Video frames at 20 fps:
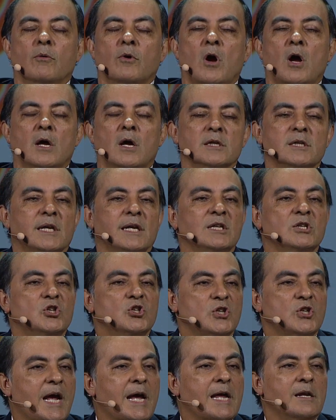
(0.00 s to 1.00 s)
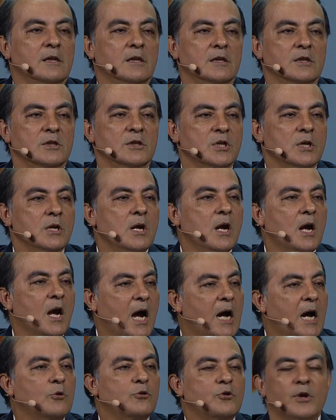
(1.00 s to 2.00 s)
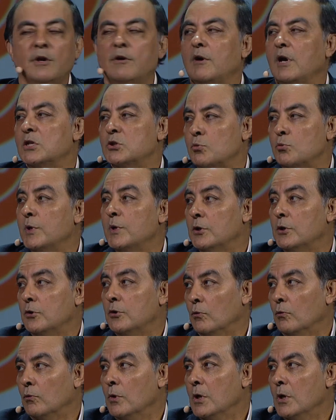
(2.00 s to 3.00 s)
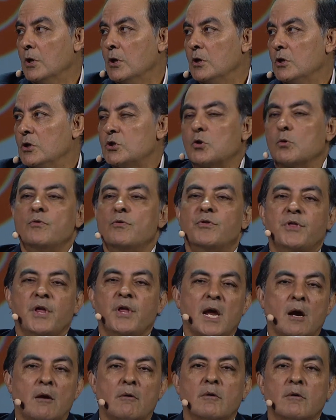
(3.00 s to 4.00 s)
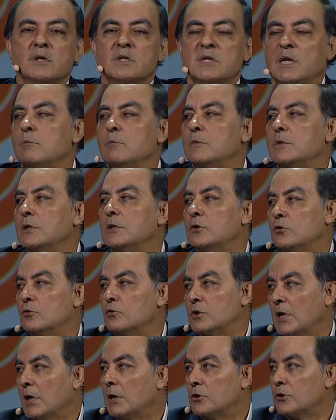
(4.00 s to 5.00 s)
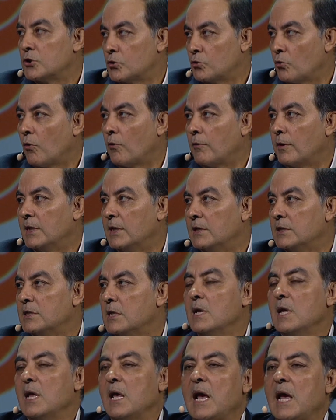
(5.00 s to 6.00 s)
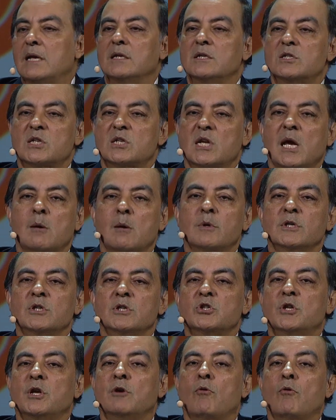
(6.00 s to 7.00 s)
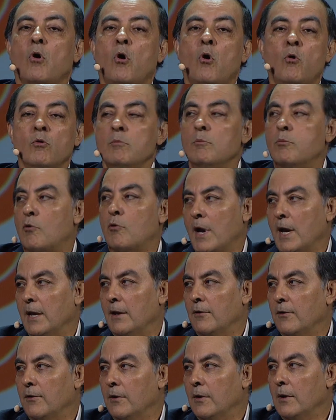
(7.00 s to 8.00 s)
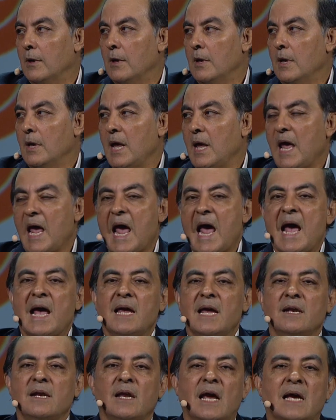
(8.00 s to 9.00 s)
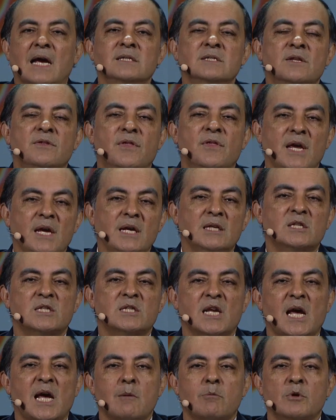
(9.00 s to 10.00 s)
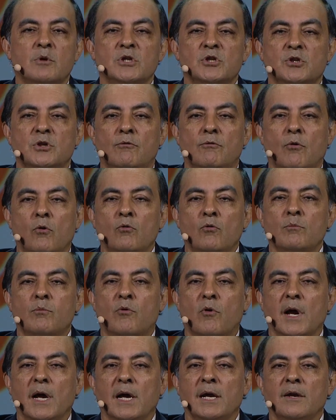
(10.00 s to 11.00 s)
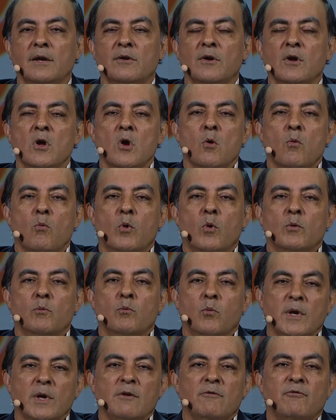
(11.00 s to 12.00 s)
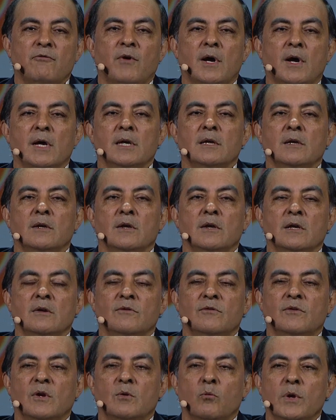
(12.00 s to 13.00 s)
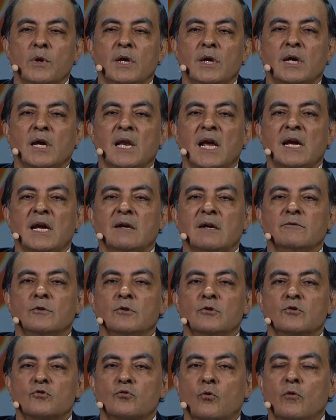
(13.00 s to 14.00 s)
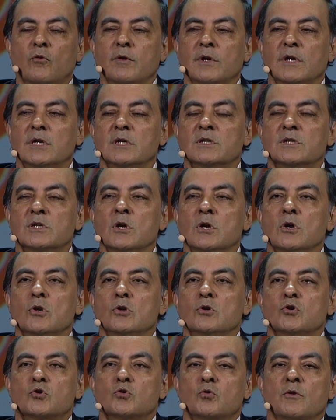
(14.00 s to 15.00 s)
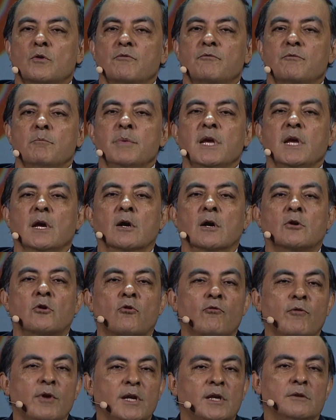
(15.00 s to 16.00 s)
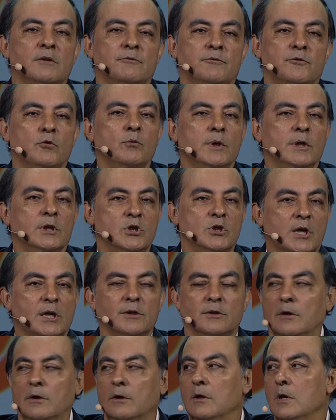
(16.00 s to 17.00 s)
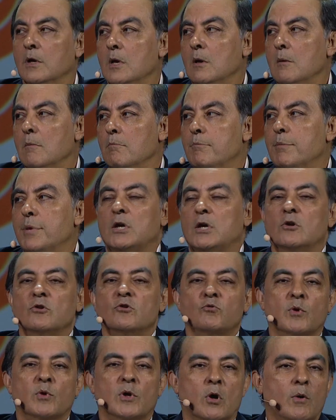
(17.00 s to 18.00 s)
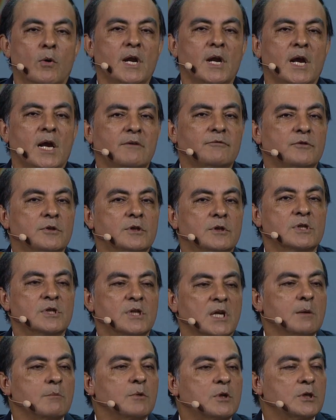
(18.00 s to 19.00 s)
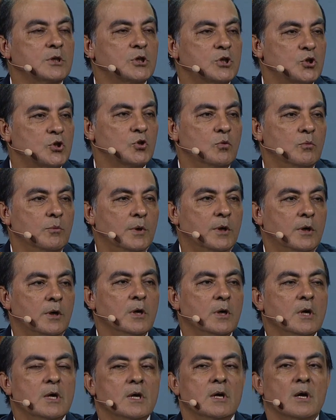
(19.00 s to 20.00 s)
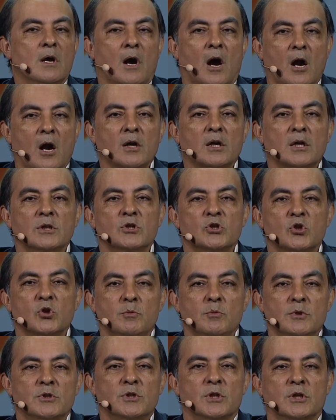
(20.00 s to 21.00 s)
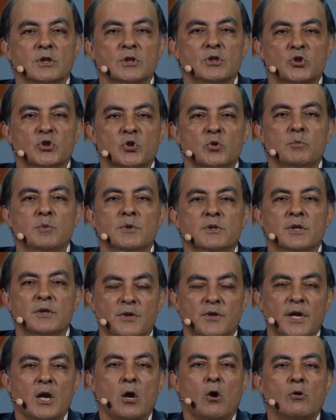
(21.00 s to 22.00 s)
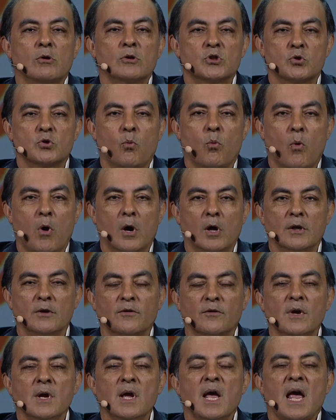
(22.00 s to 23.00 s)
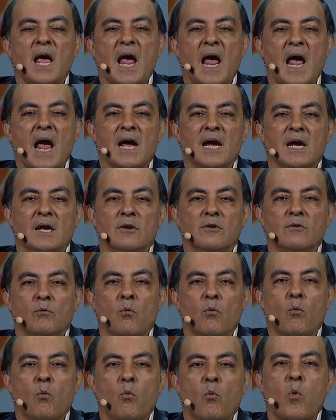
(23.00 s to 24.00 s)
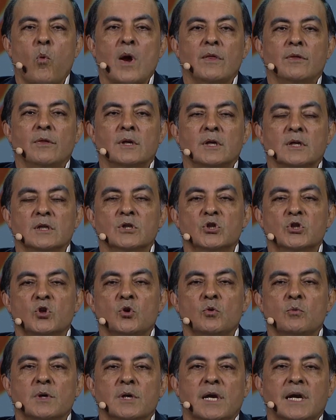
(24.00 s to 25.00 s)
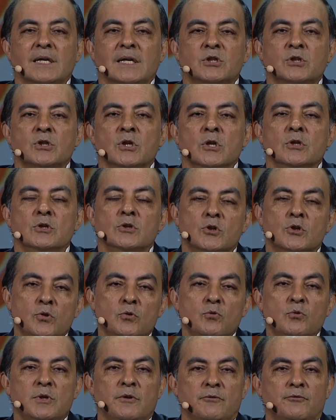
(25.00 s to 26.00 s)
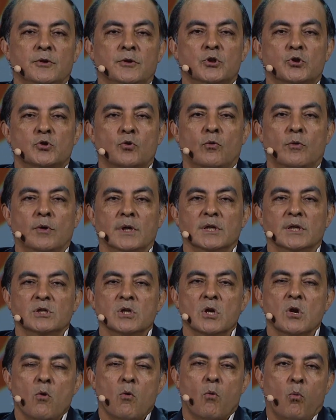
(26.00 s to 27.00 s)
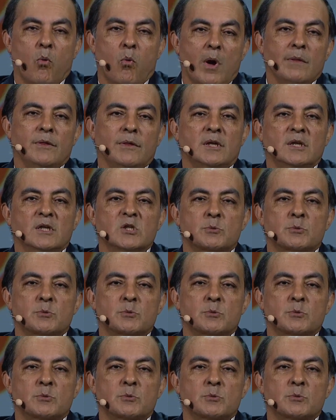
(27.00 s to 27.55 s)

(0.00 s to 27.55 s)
content channels out there as we do. So they are attempting to tell stories and establish their own brand. And as they establish their own brand, what we find is that we can have the stories sort of be accretive to each other, because we're going after the same consumer. Our consumer is a consumer that they also want, and when the consumer gets two different stories, one that